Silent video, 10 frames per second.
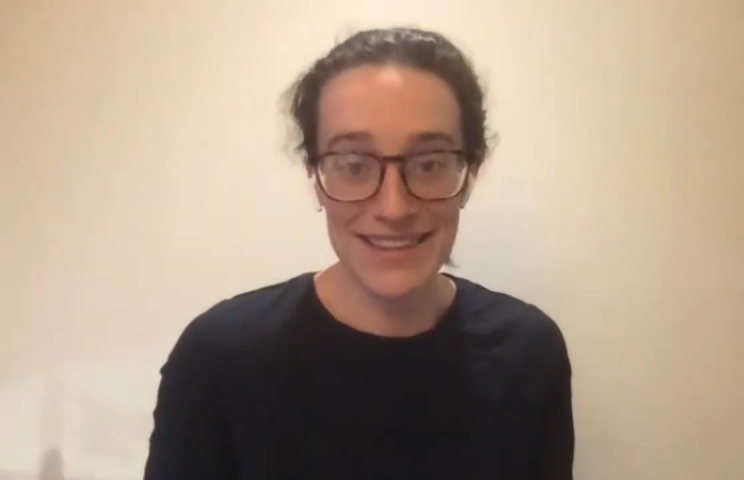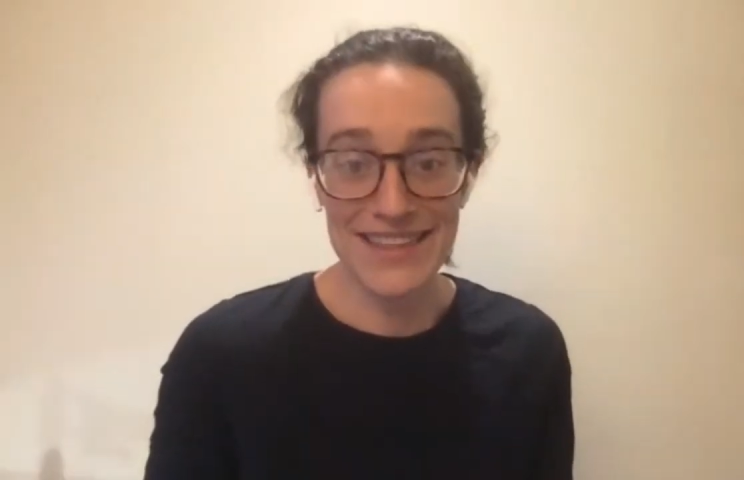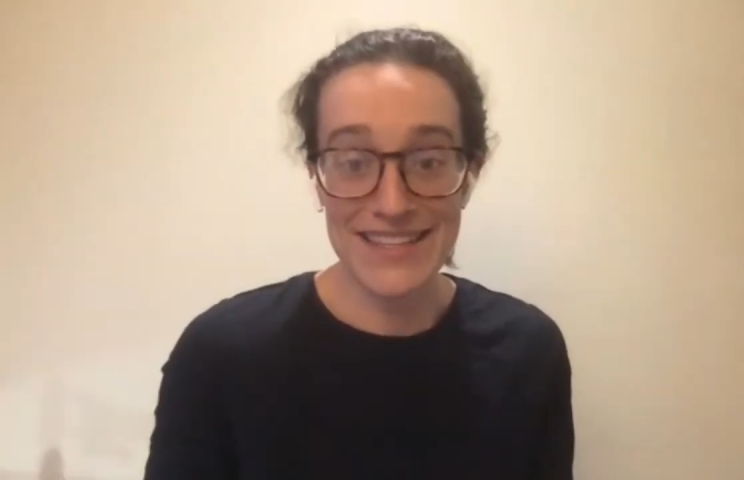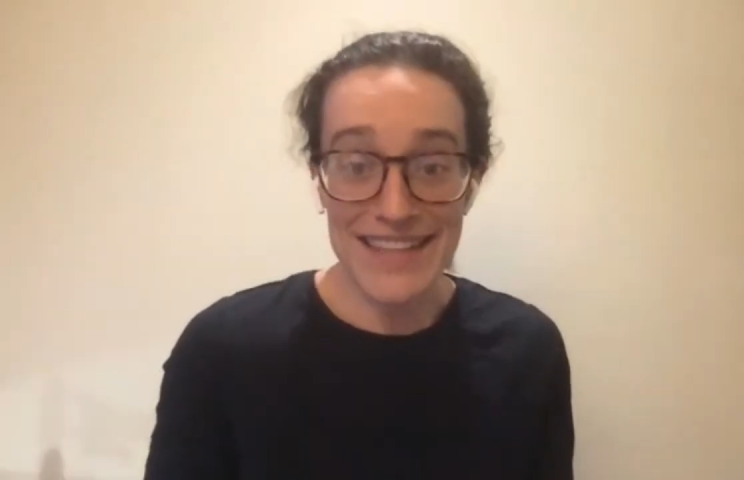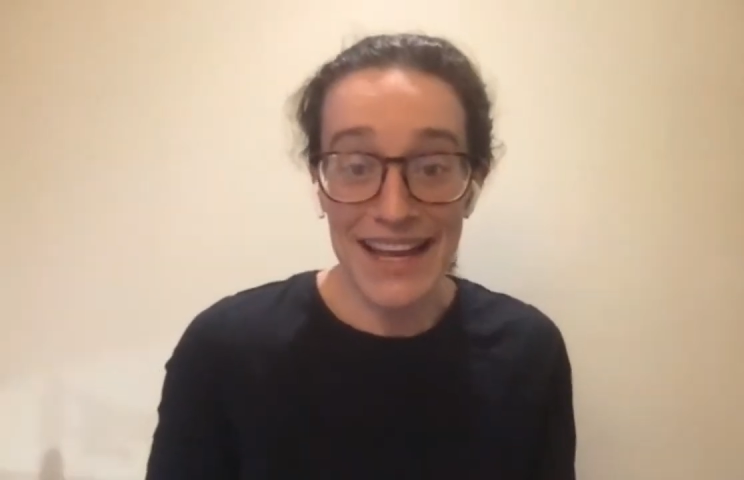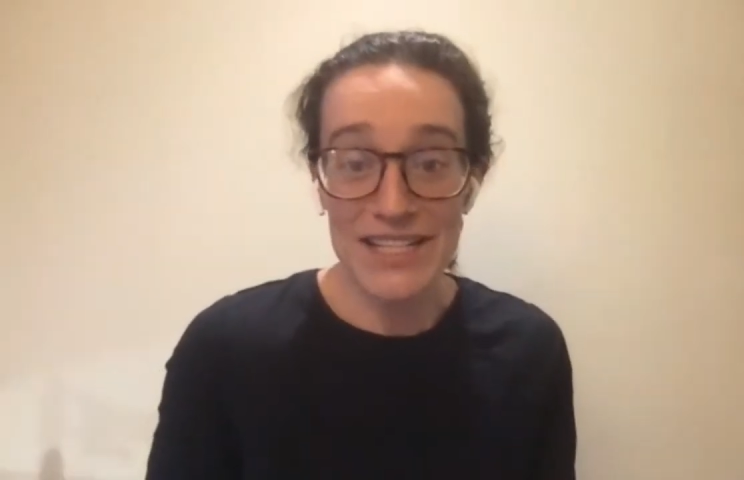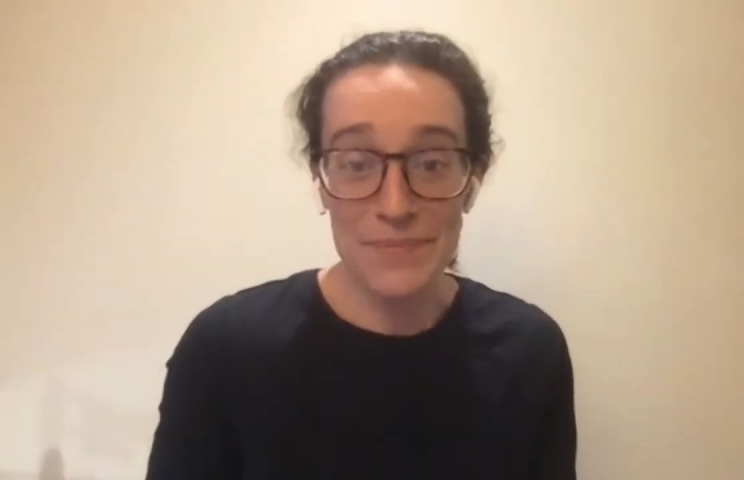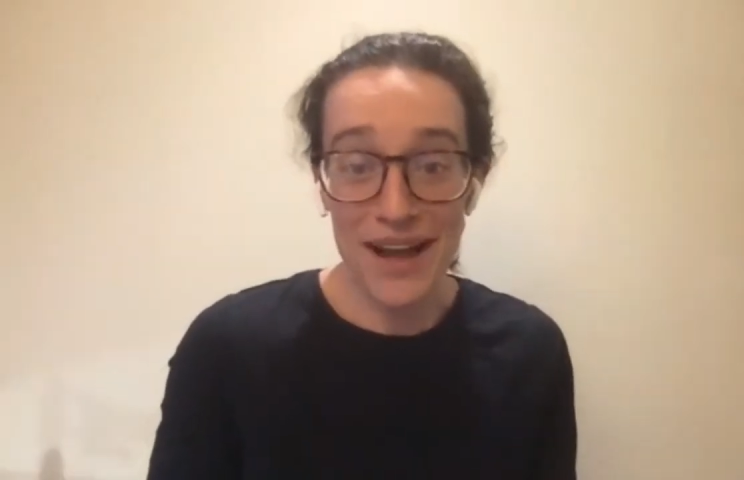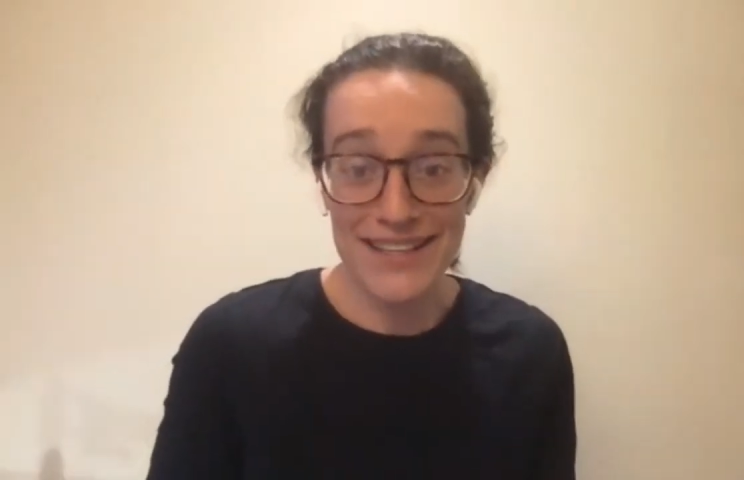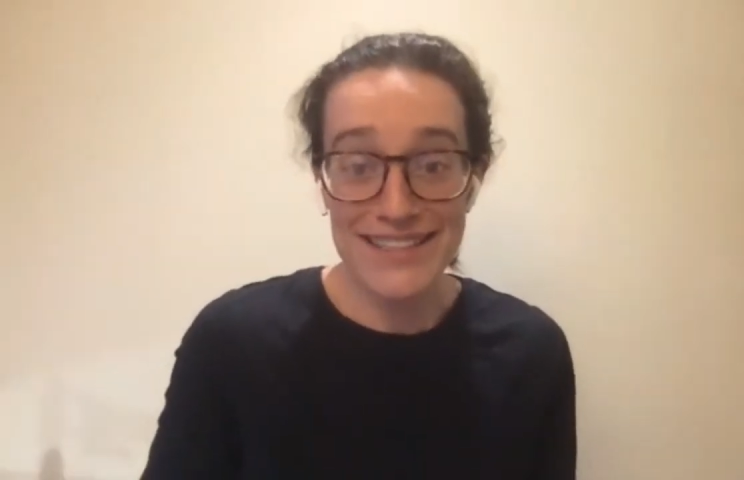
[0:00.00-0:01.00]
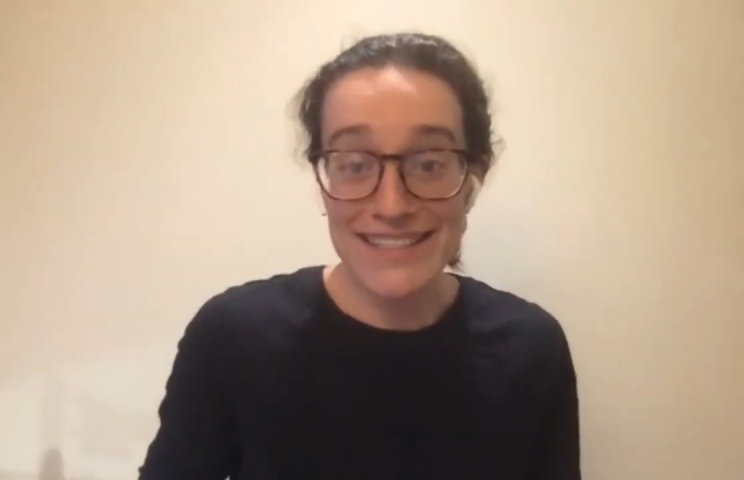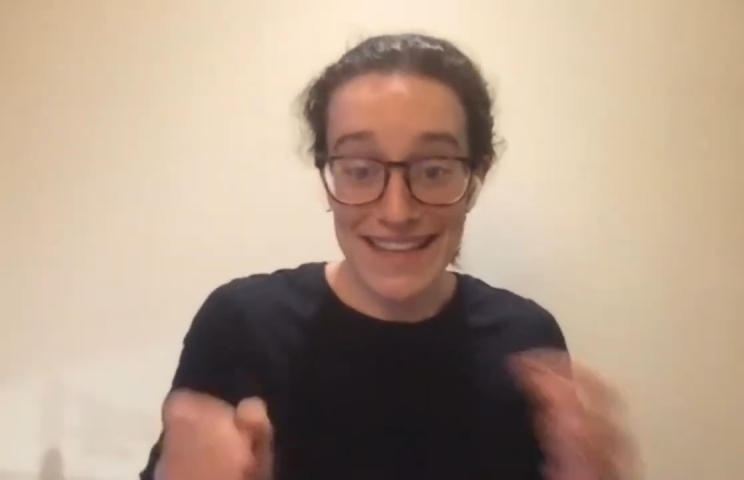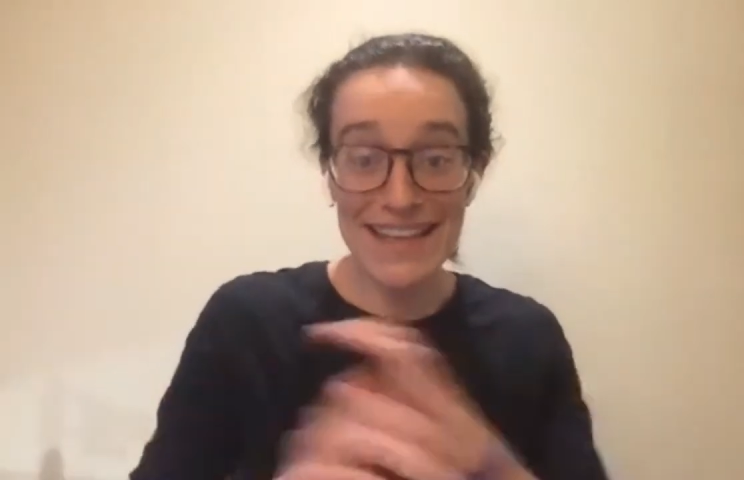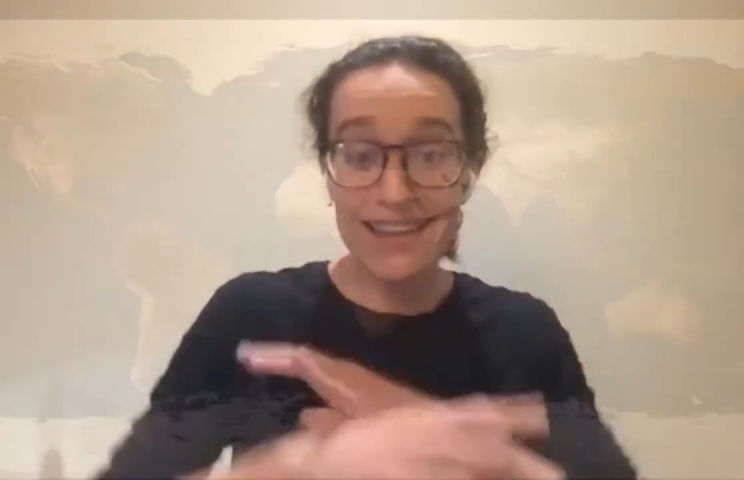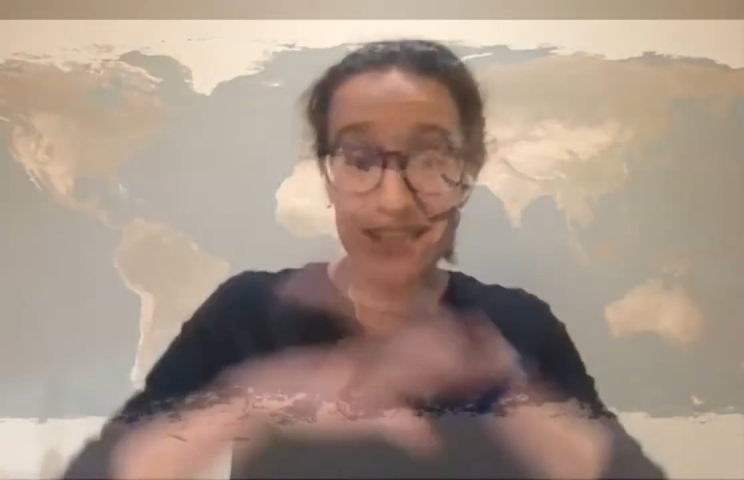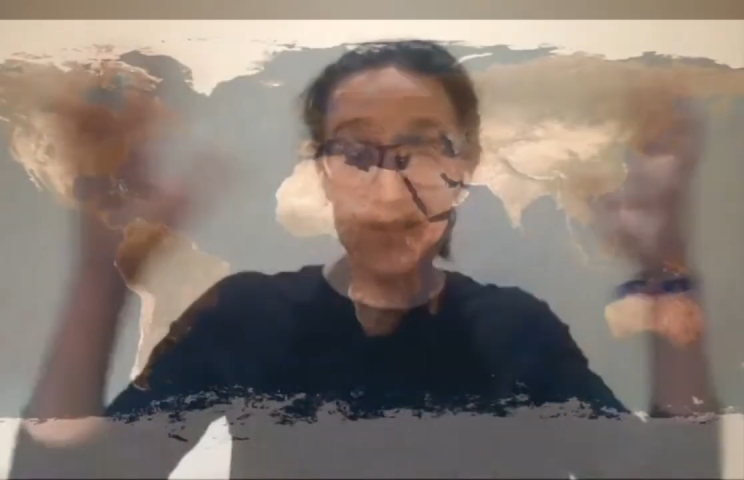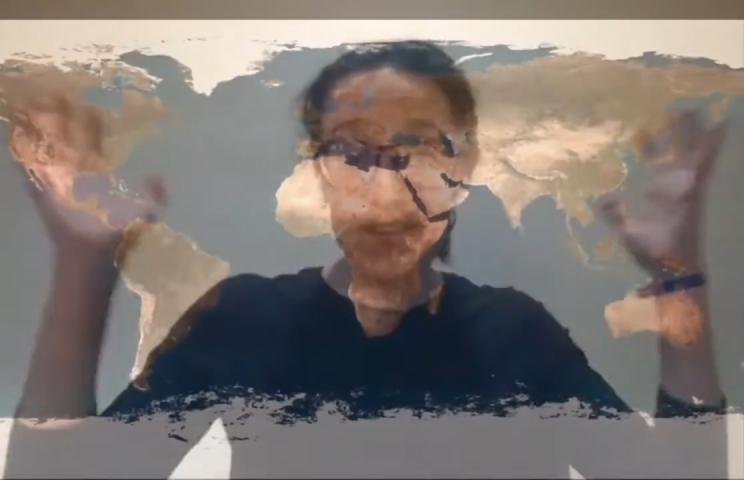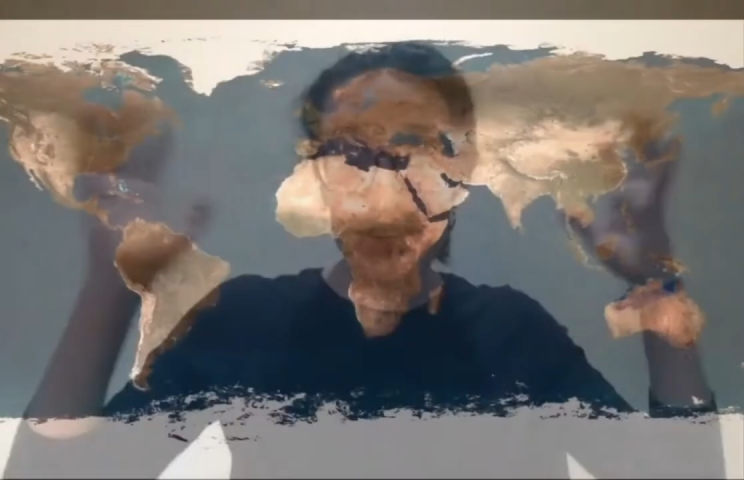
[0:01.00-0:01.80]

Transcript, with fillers: the science box is like literally